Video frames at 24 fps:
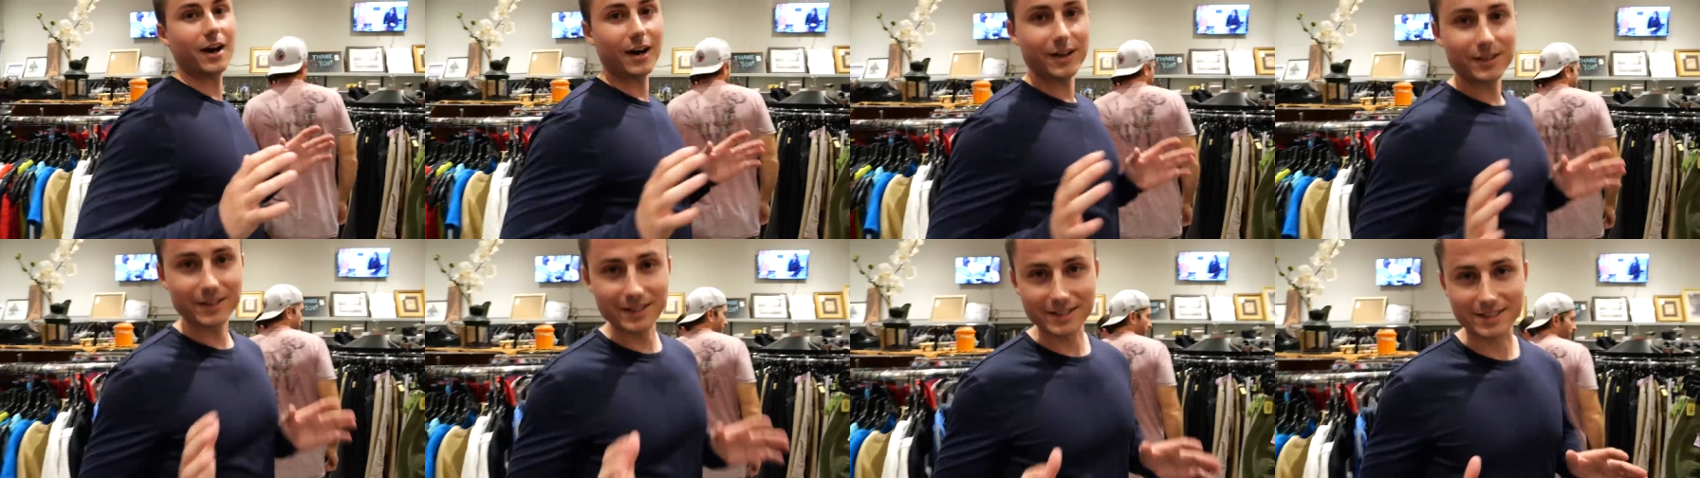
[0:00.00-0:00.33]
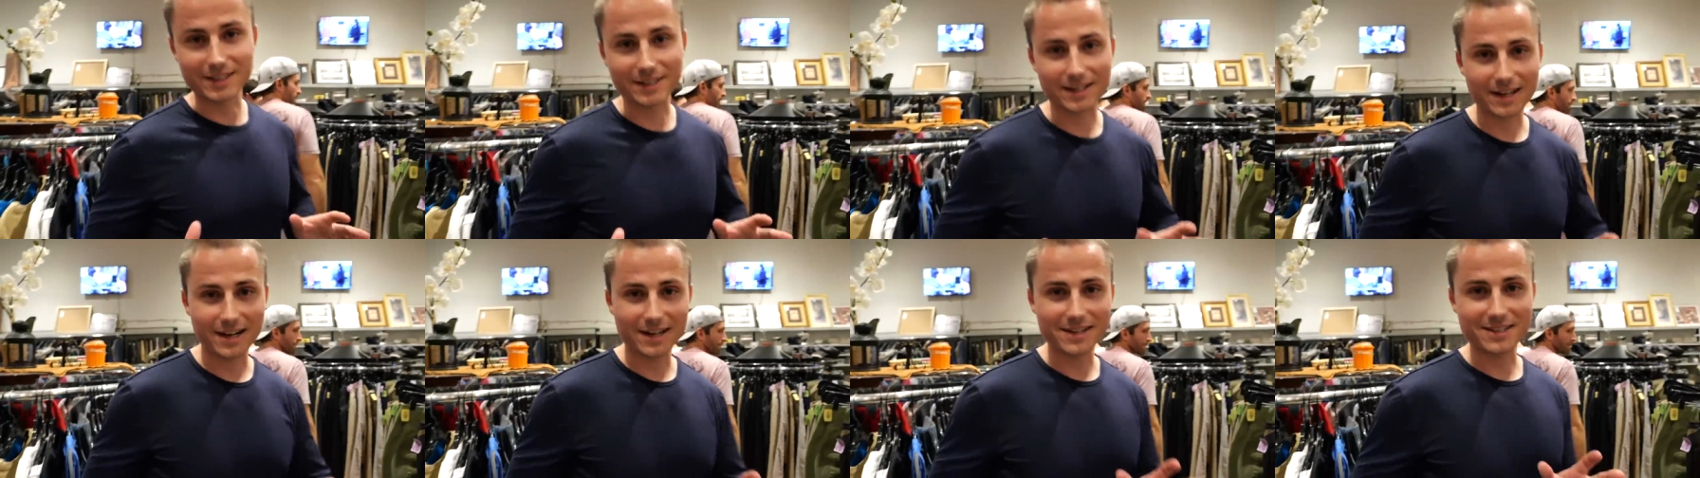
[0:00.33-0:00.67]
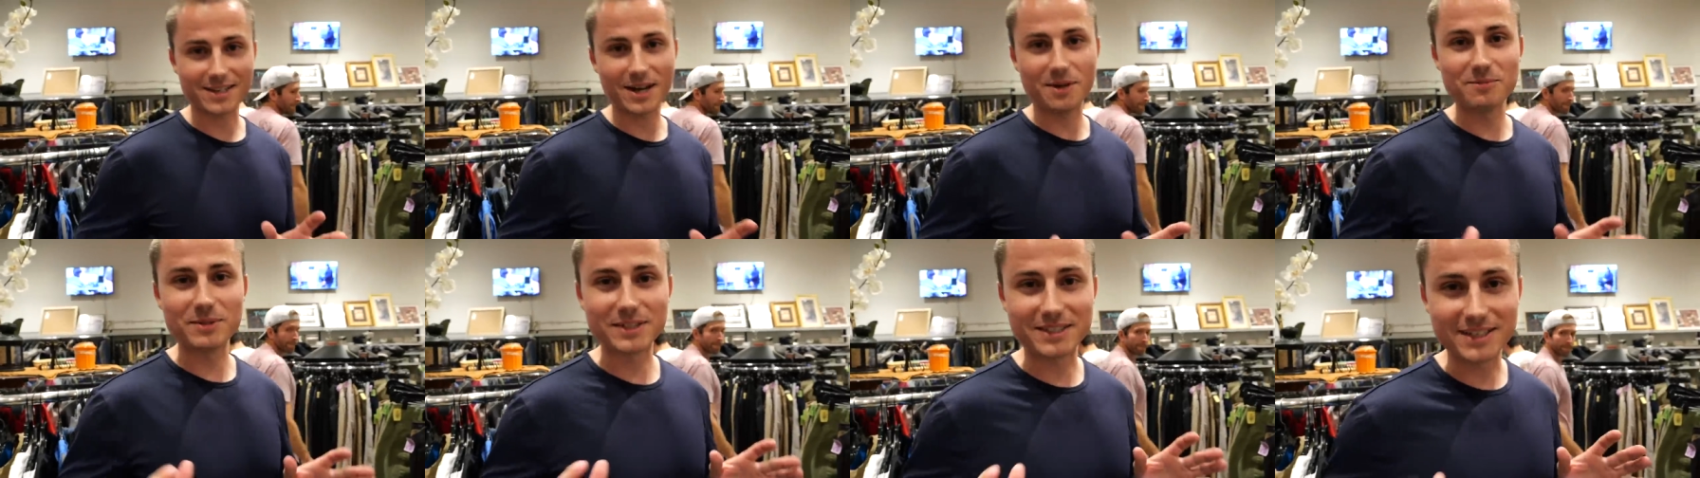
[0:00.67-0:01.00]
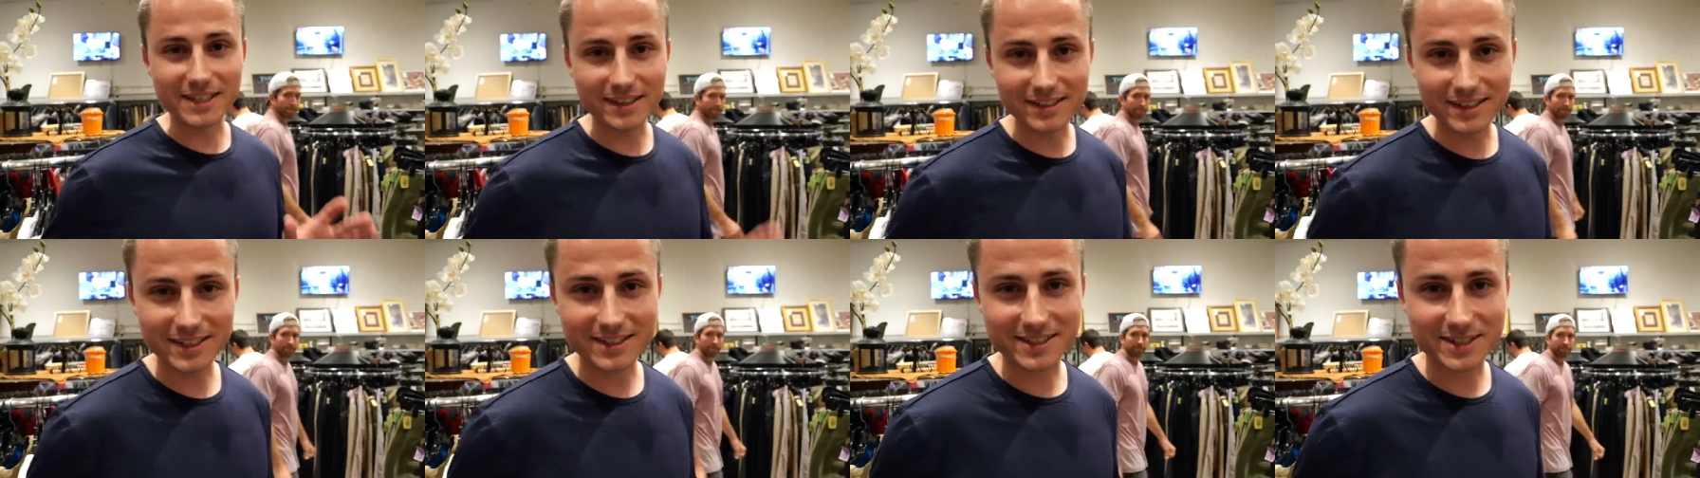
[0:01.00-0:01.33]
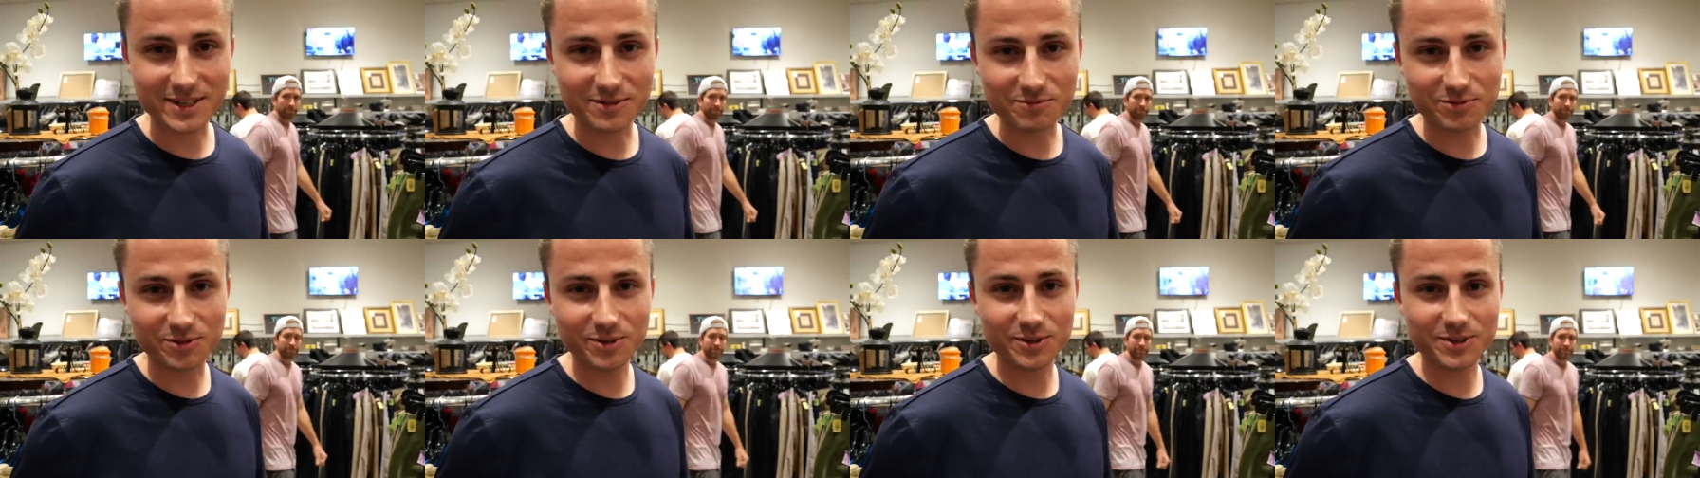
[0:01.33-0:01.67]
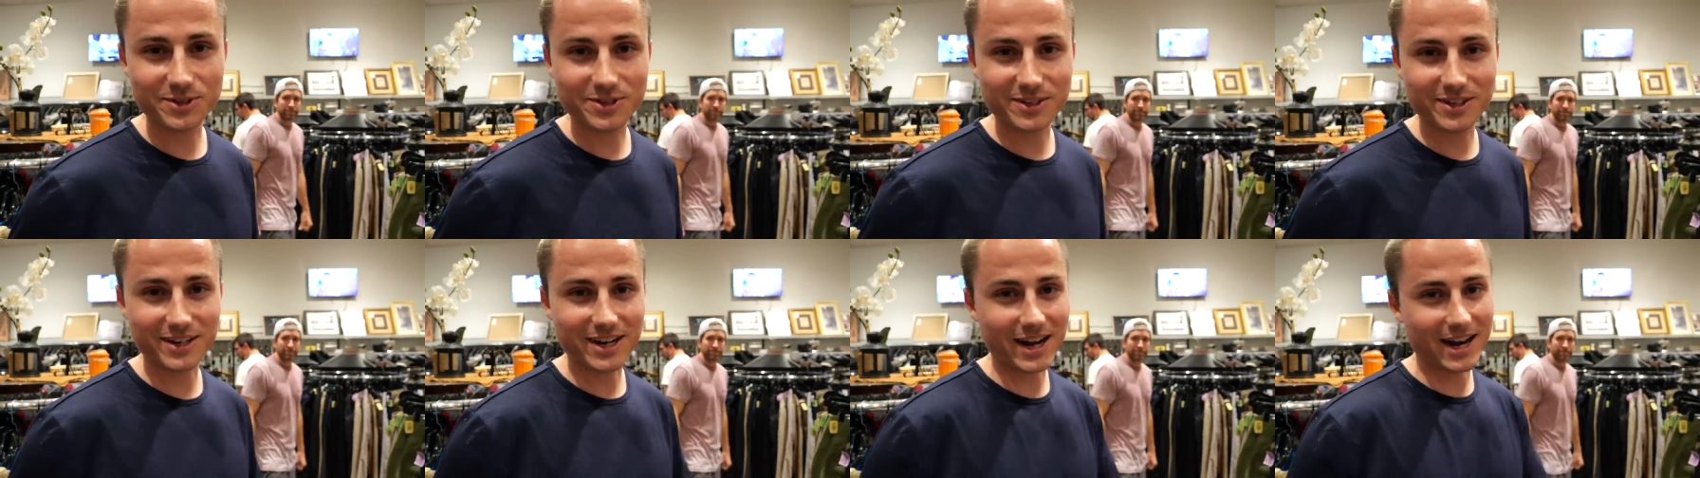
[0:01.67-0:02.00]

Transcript: right, listen guys, I'm a D-list influencer.